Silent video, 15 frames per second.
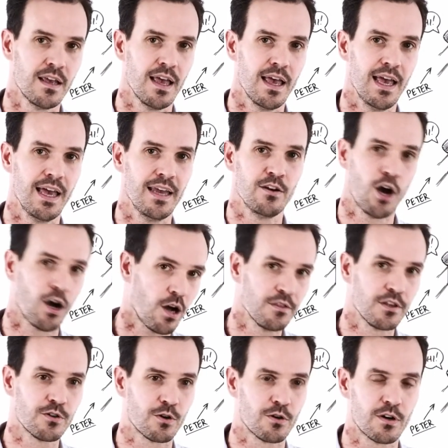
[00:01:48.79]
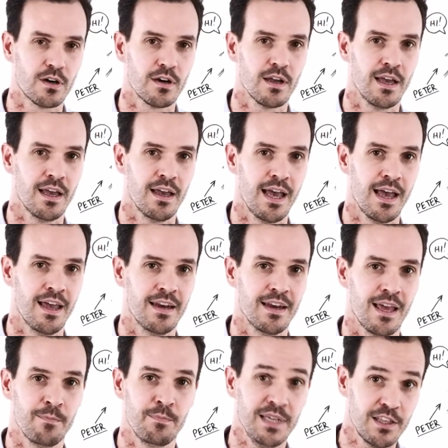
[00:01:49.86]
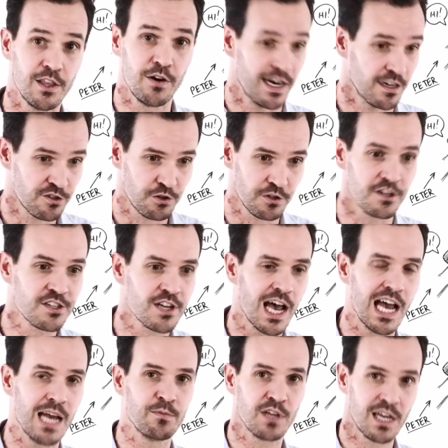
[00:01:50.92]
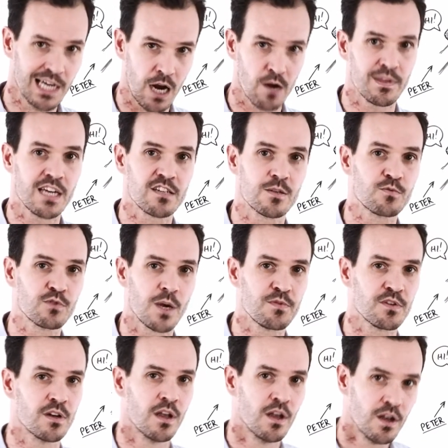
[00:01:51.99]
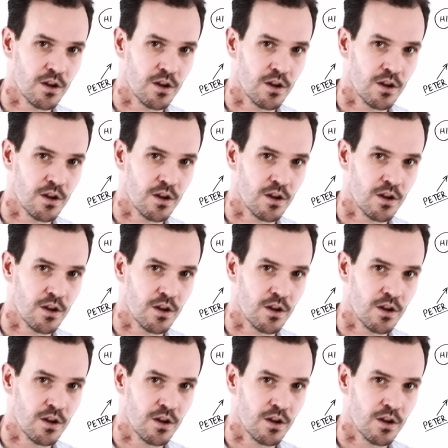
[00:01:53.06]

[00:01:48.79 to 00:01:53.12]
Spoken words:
and knock on the door and be there at a certain time to get out of that subscription.